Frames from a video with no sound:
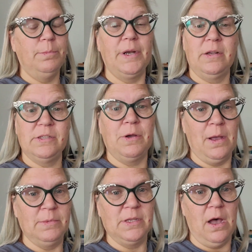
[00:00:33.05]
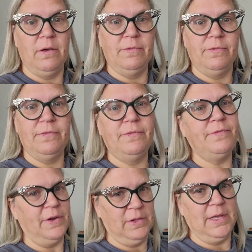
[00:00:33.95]
but also comes off
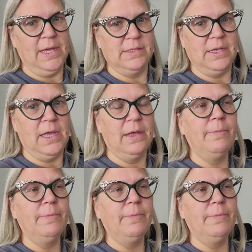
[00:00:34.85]
fairly easy